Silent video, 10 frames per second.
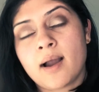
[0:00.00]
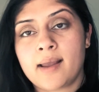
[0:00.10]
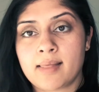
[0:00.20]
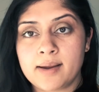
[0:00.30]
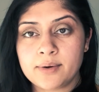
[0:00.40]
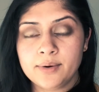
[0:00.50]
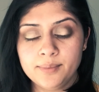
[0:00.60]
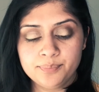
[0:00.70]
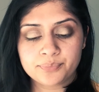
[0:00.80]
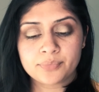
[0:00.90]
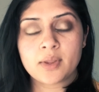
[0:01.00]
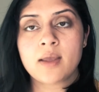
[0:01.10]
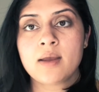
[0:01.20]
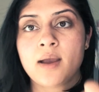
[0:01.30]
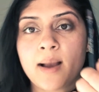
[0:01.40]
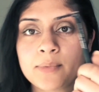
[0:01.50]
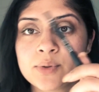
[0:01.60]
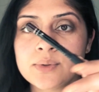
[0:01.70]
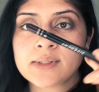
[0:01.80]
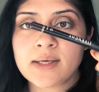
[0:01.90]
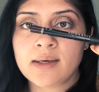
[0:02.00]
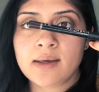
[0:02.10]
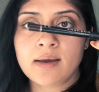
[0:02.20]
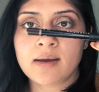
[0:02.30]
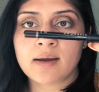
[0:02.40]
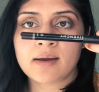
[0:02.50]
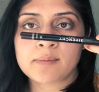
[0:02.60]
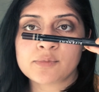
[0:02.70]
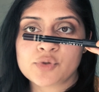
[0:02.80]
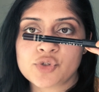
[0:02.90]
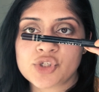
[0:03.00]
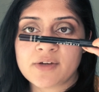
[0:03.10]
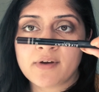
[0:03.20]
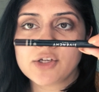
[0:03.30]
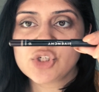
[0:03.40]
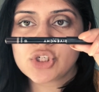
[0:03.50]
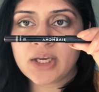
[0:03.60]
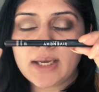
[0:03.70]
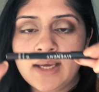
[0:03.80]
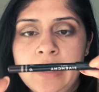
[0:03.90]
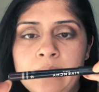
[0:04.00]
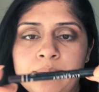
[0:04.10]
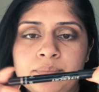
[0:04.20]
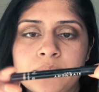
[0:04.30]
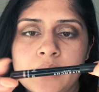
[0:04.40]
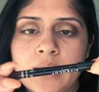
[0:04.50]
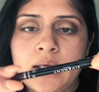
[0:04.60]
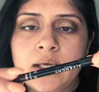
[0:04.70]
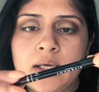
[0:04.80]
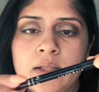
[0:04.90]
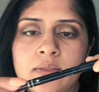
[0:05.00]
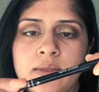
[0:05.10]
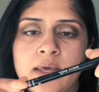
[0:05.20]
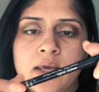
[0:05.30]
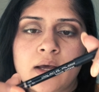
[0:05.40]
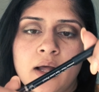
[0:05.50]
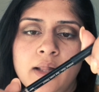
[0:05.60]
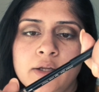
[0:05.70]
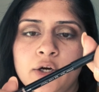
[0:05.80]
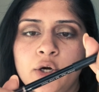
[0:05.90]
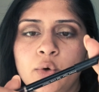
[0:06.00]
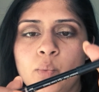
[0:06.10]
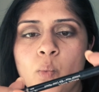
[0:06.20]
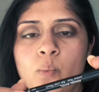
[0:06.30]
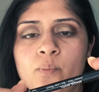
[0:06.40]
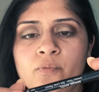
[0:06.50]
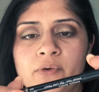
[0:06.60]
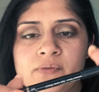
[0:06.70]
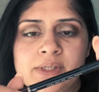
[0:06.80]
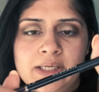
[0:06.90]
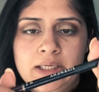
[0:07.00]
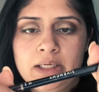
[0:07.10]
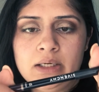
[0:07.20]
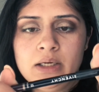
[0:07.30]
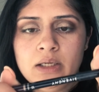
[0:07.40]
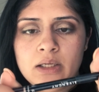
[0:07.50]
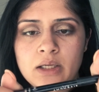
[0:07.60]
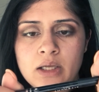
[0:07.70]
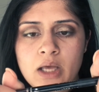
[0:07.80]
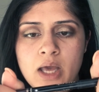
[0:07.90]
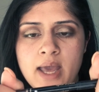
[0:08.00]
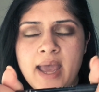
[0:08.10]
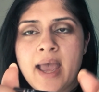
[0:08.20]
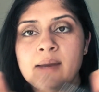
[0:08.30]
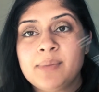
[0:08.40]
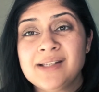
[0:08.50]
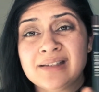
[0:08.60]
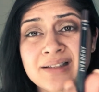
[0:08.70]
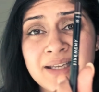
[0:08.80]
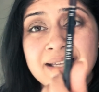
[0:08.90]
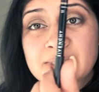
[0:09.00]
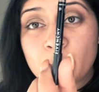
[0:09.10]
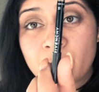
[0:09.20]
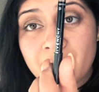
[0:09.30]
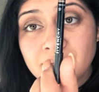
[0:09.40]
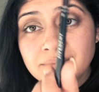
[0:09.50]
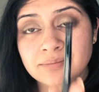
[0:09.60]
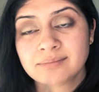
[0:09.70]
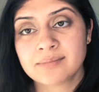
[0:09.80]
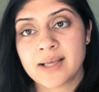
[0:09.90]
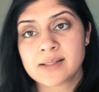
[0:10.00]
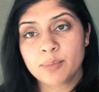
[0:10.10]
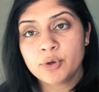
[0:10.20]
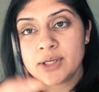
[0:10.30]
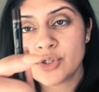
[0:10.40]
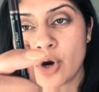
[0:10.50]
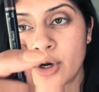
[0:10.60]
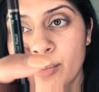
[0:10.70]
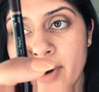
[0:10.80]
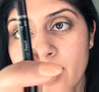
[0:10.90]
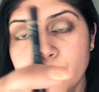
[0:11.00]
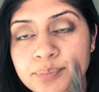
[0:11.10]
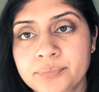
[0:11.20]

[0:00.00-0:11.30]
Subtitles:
eyeliner. I'm using Givenchy in the color 15, and basically it's a brown. It's a pretty dark brown.